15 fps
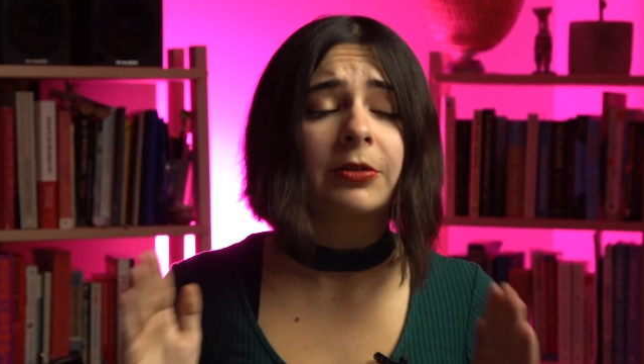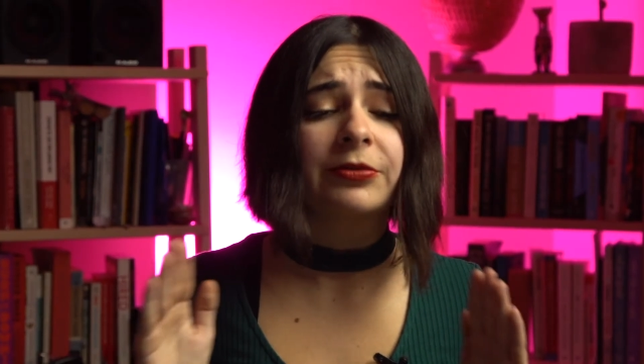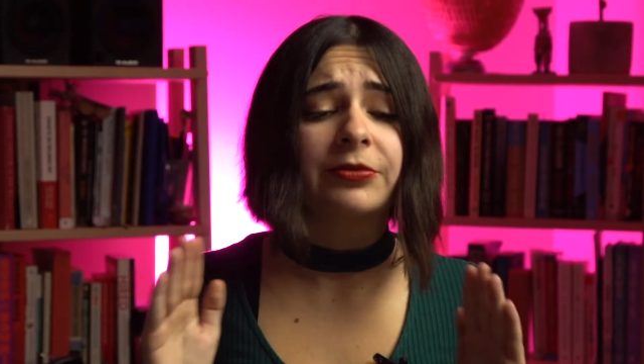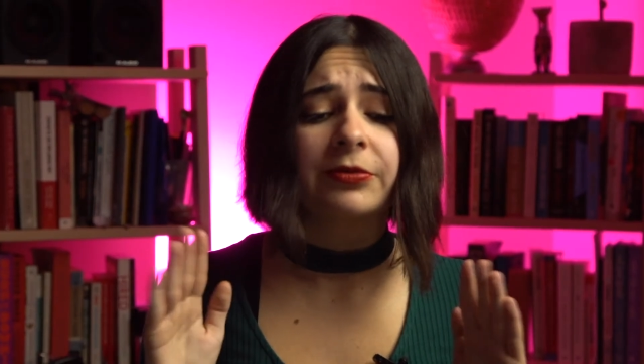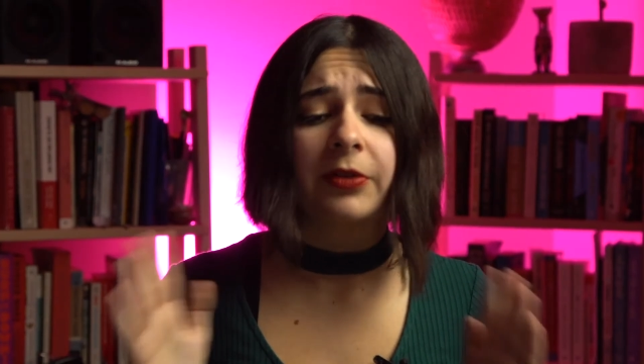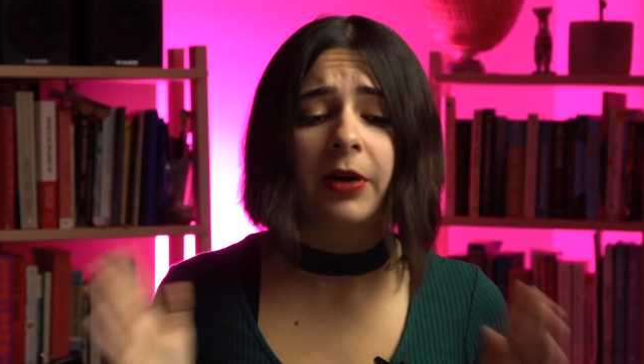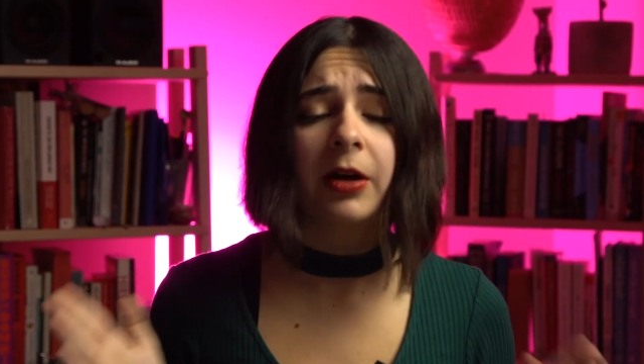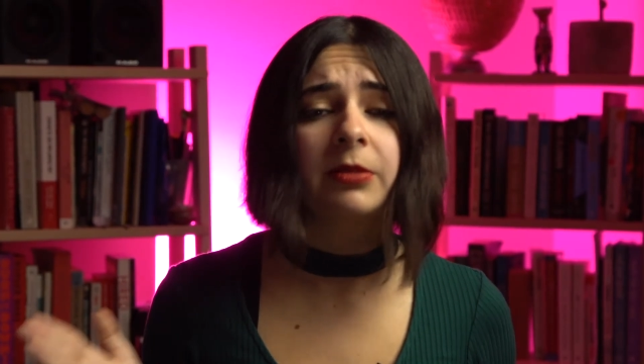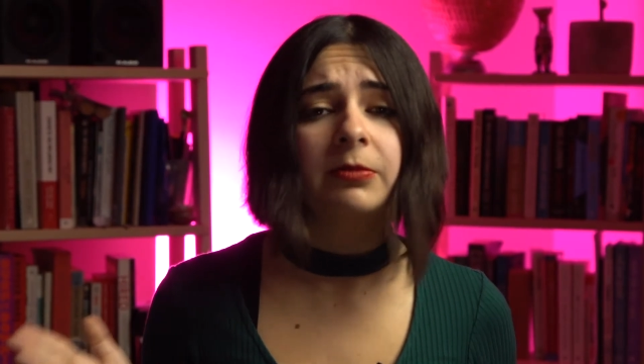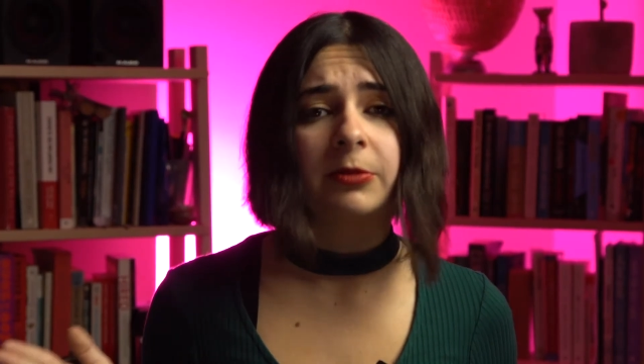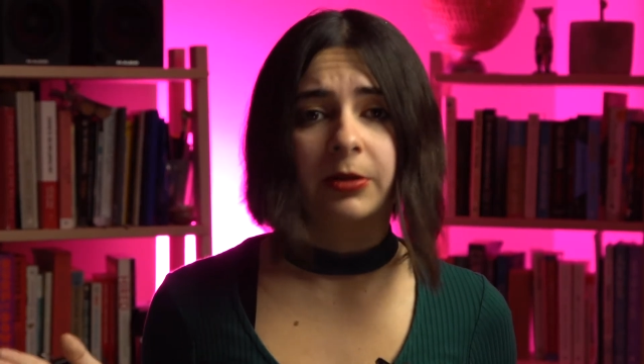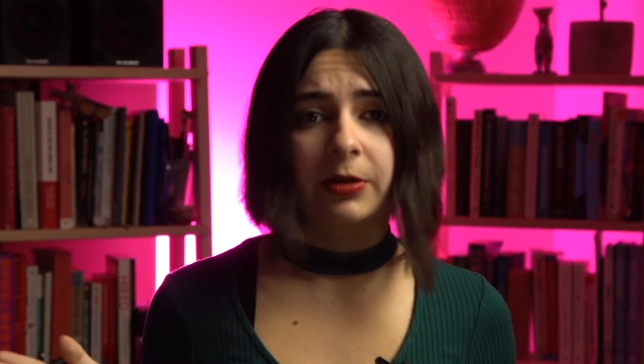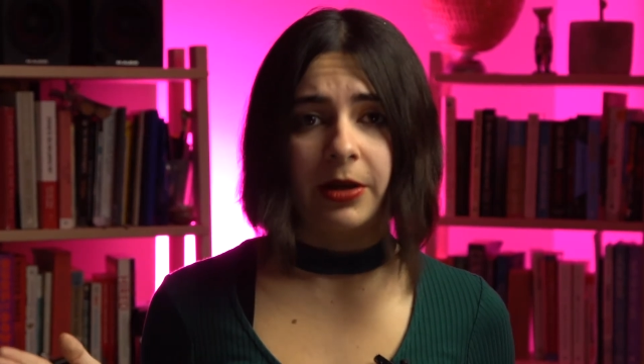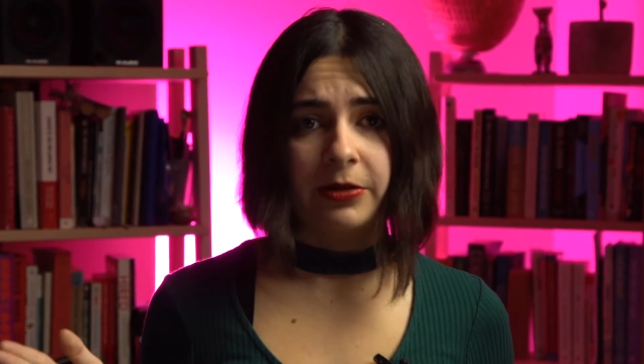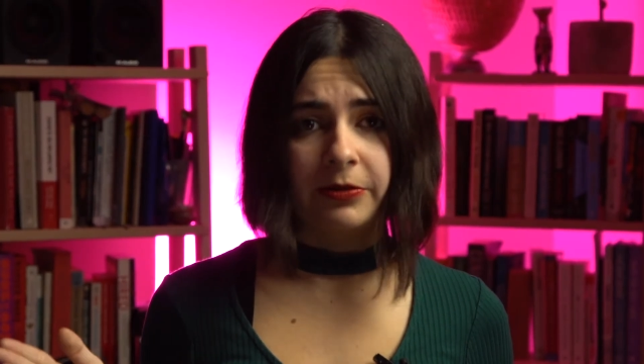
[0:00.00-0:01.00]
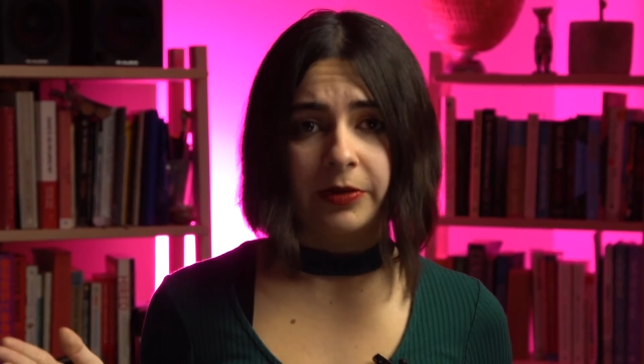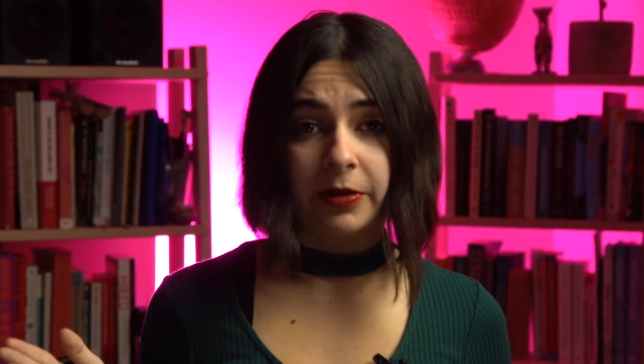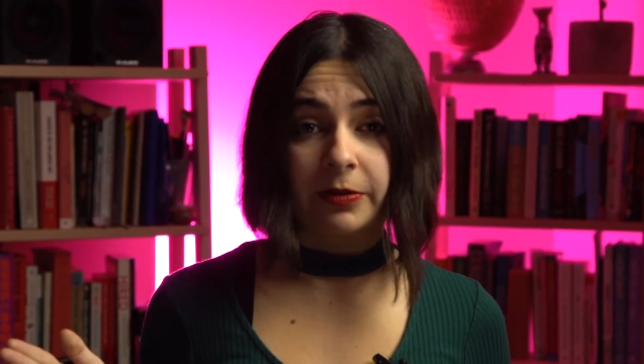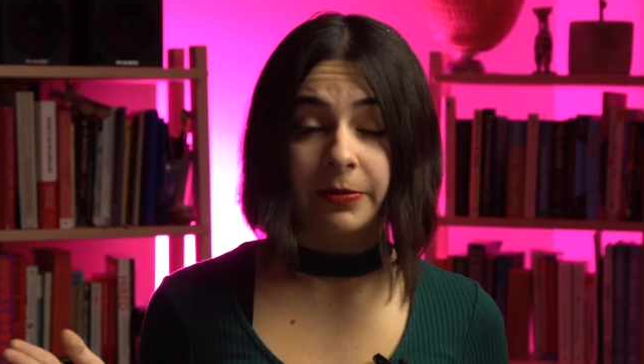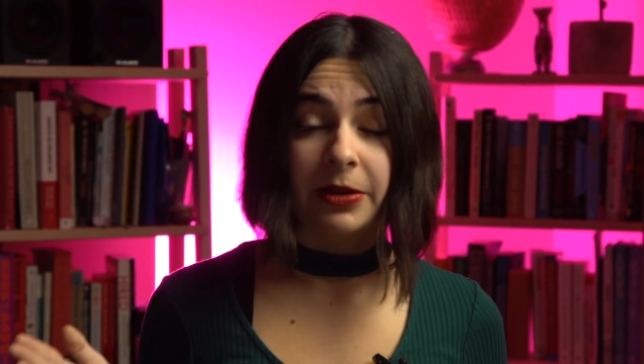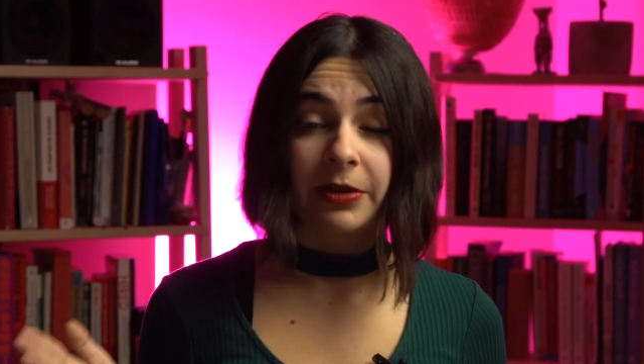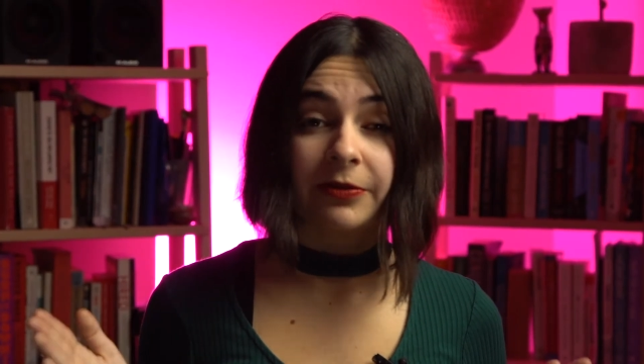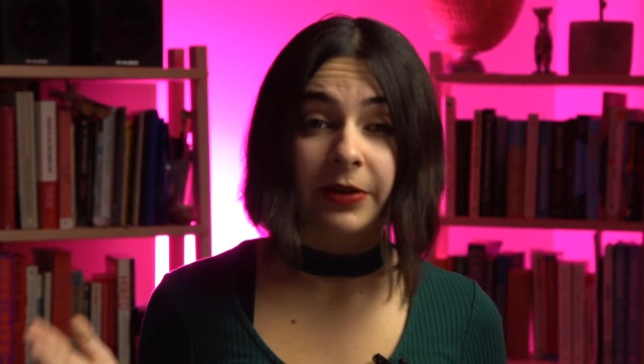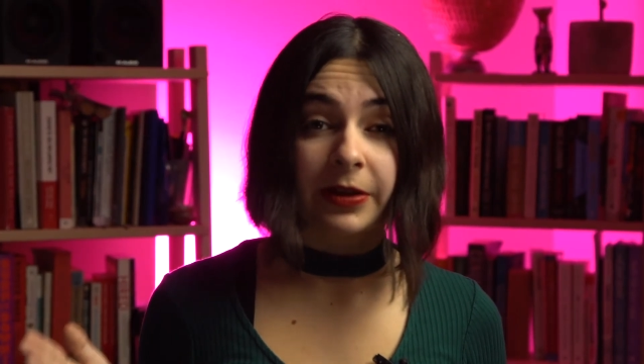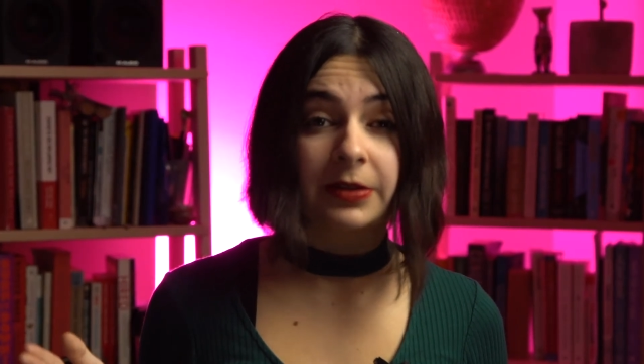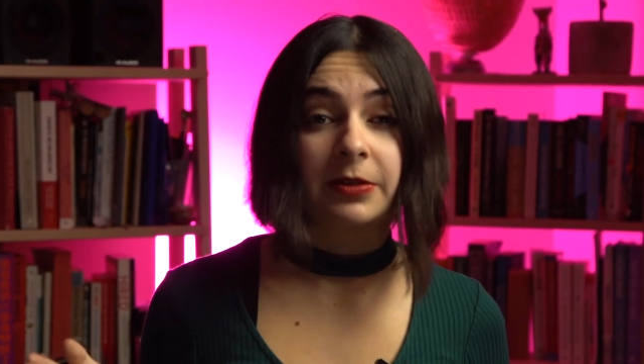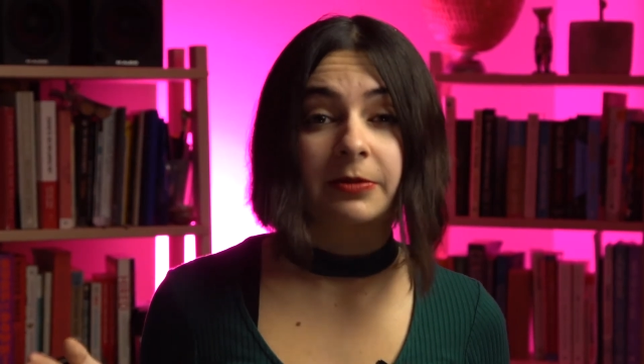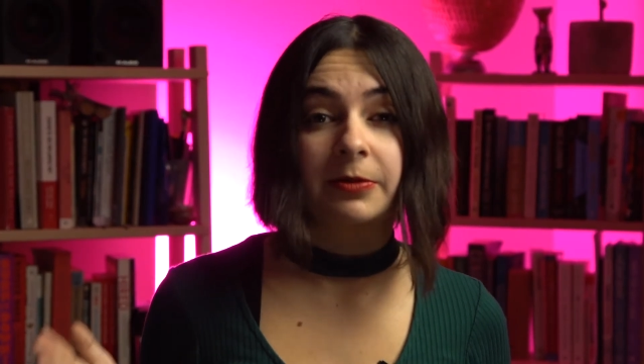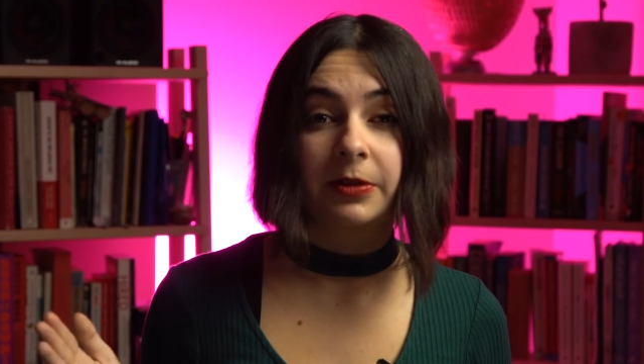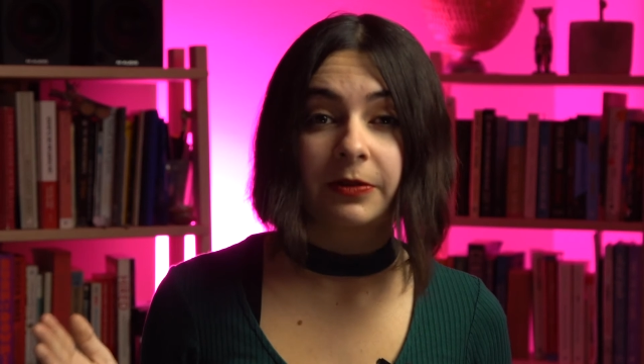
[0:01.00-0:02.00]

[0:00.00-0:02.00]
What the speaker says: far more likely to be the victims